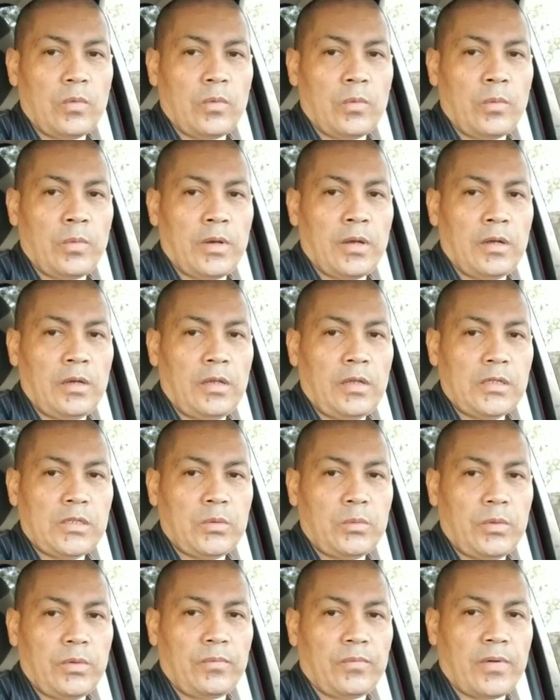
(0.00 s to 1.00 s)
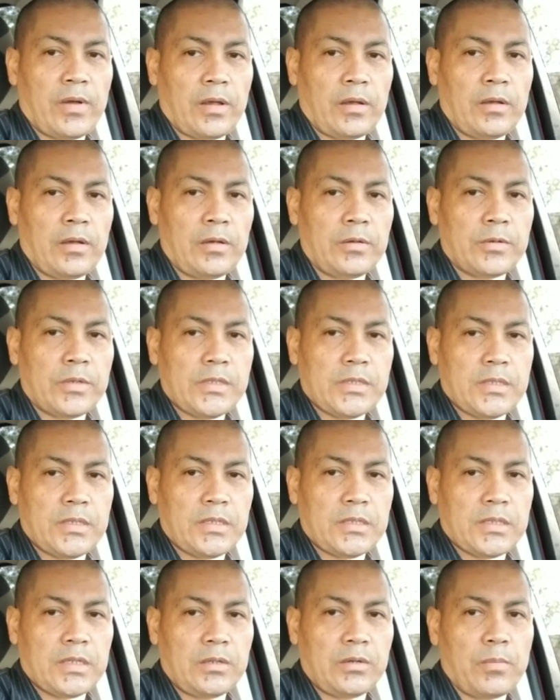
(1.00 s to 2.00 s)
when least with 500,
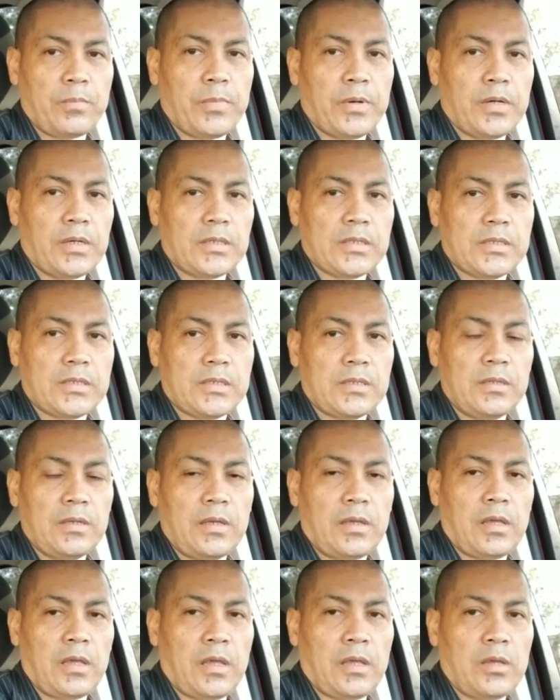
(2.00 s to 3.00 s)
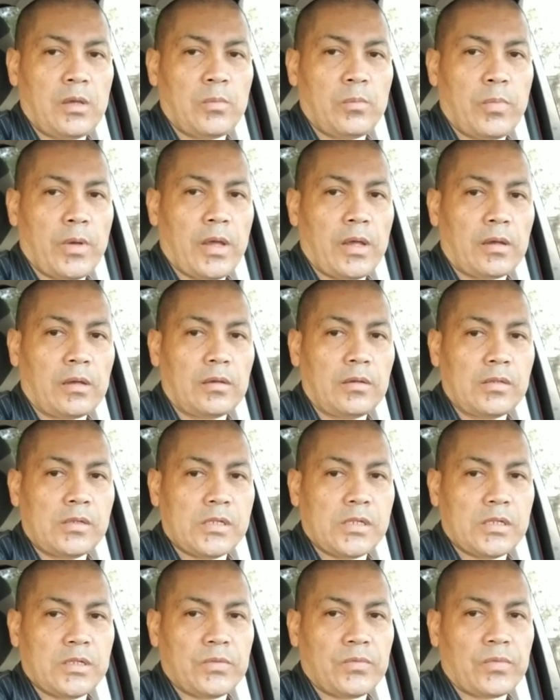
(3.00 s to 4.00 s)
600 bucks in your bank
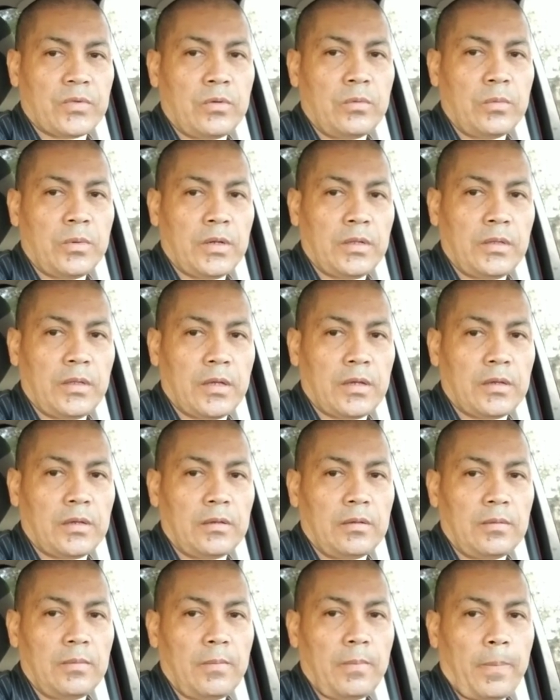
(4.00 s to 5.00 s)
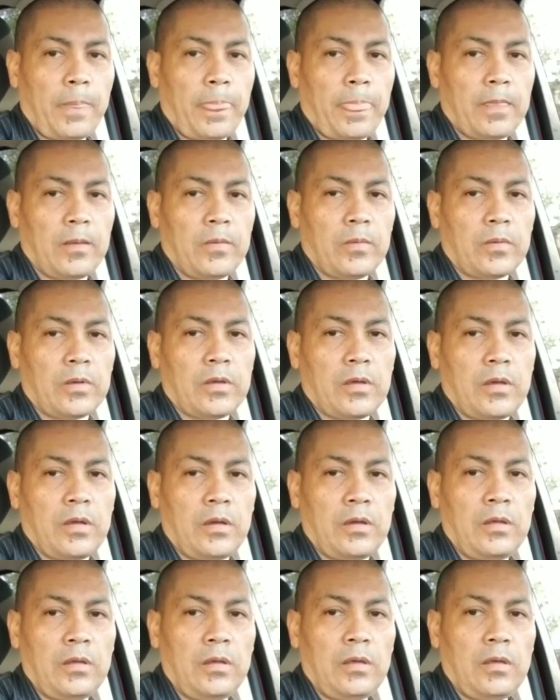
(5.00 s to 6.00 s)
just for one night.
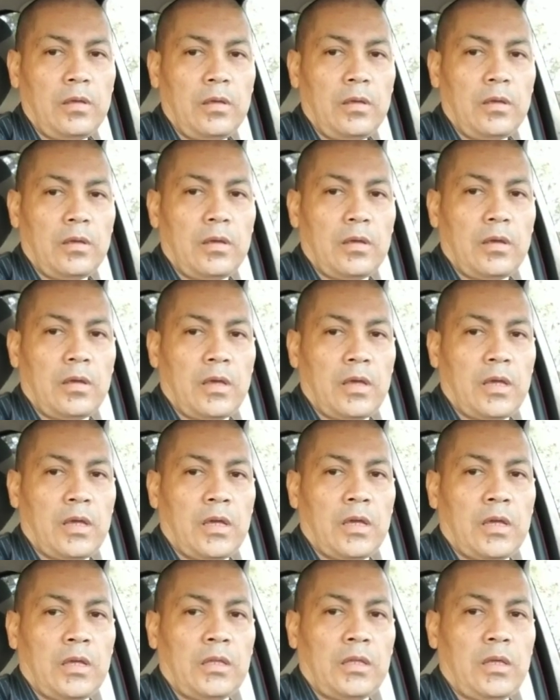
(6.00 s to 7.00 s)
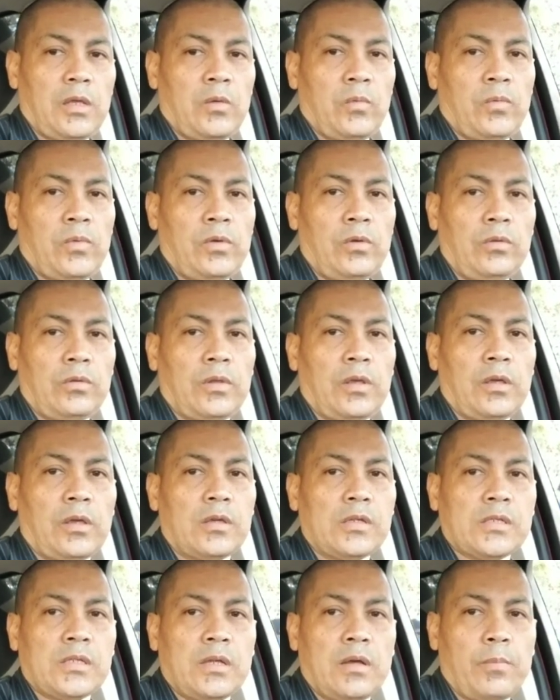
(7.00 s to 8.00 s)
Okay? And if you
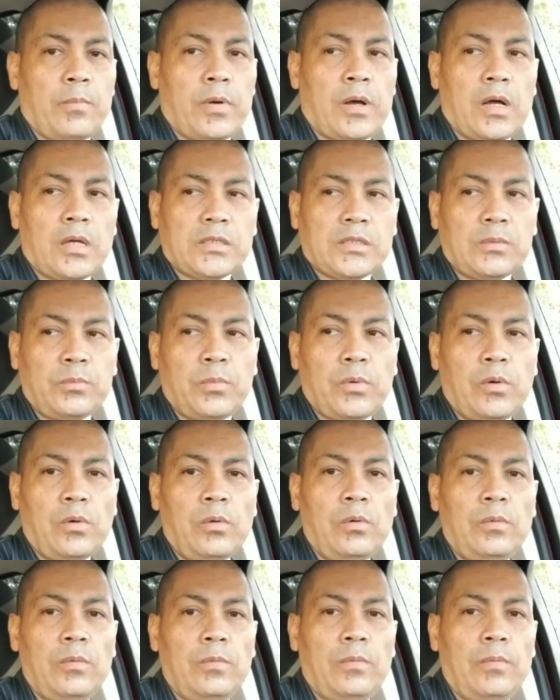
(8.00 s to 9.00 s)
think it's not possible,